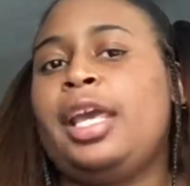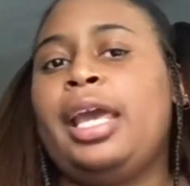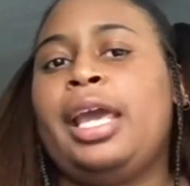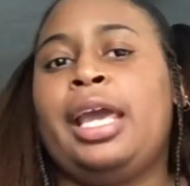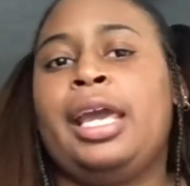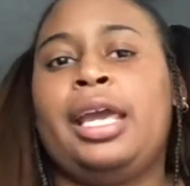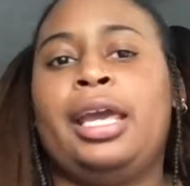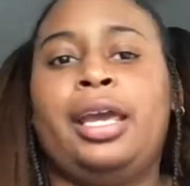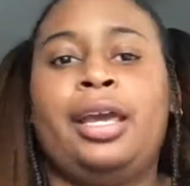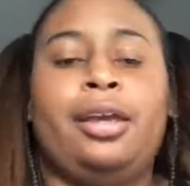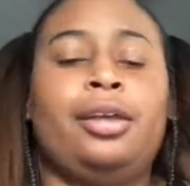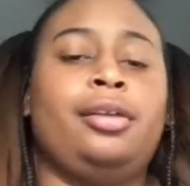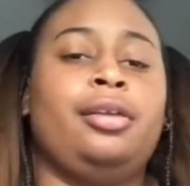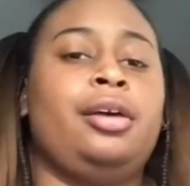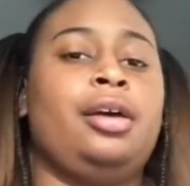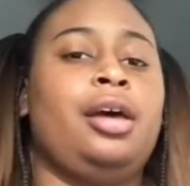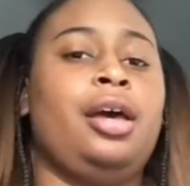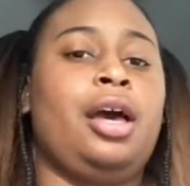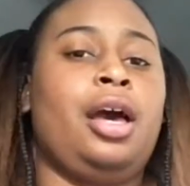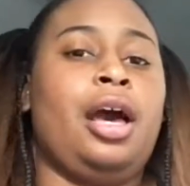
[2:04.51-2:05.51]
And
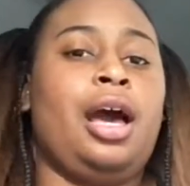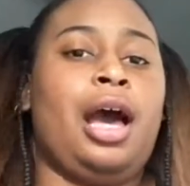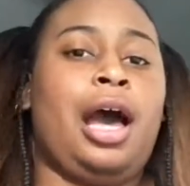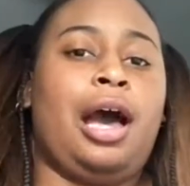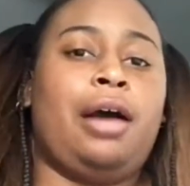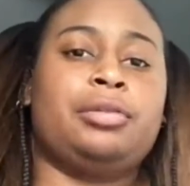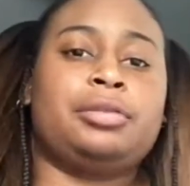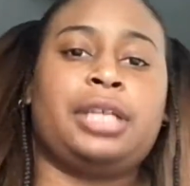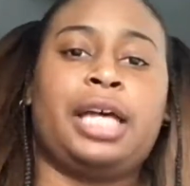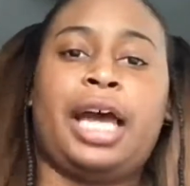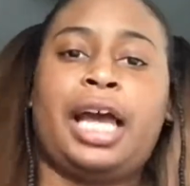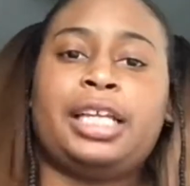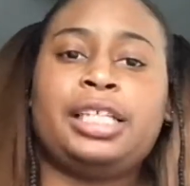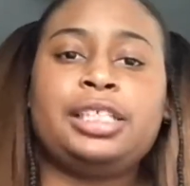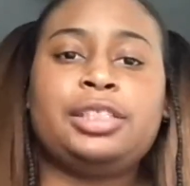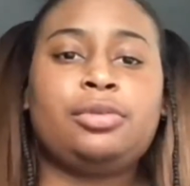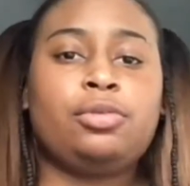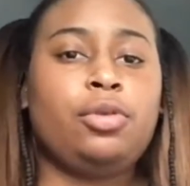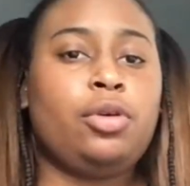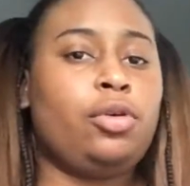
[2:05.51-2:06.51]
I was like, I
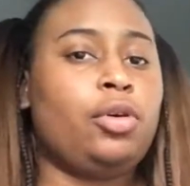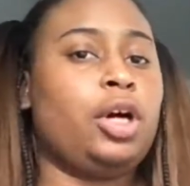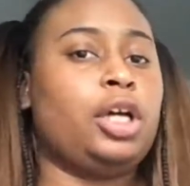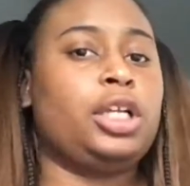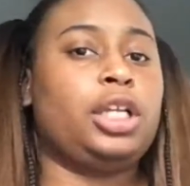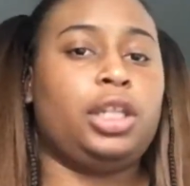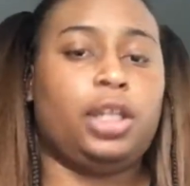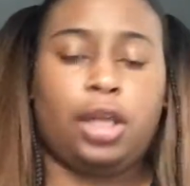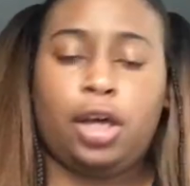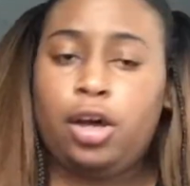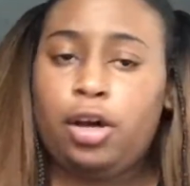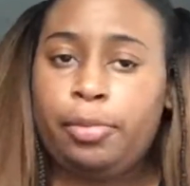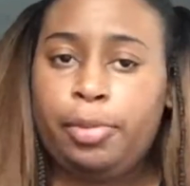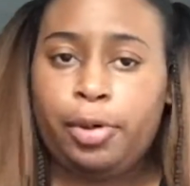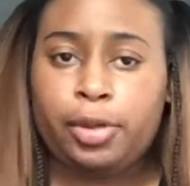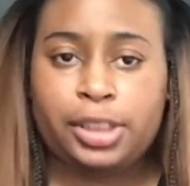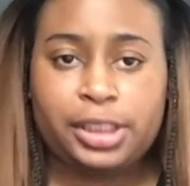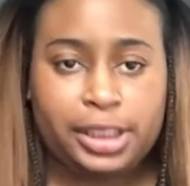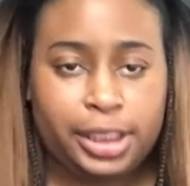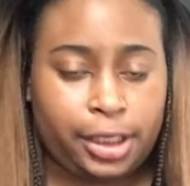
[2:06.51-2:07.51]
just want long
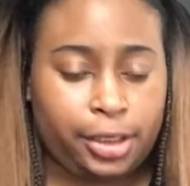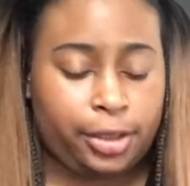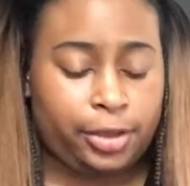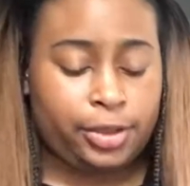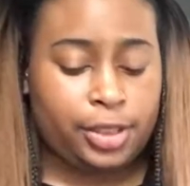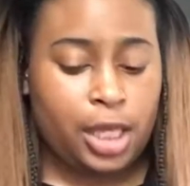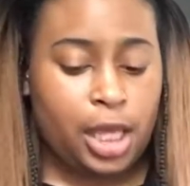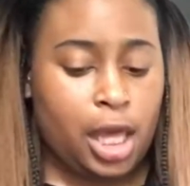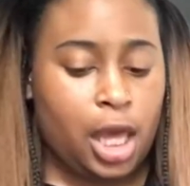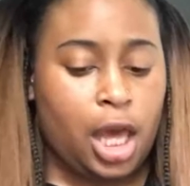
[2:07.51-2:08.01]
ponytails.